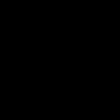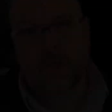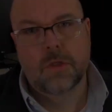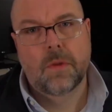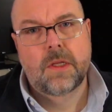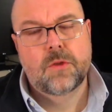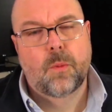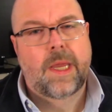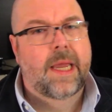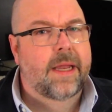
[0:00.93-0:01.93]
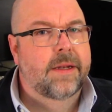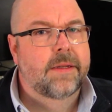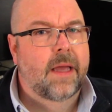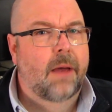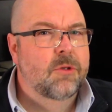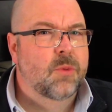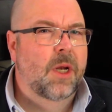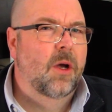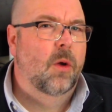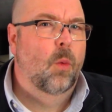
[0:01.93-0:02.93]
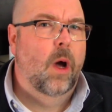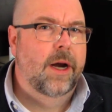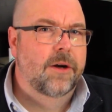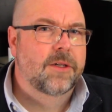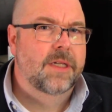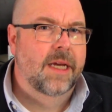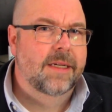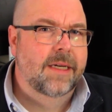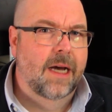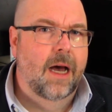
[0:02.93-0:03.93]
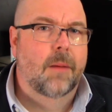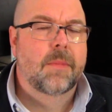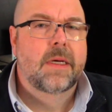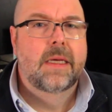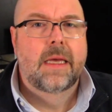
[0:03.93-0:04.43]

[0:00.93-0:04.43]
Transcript: So this weekend, I was reading on Wired.com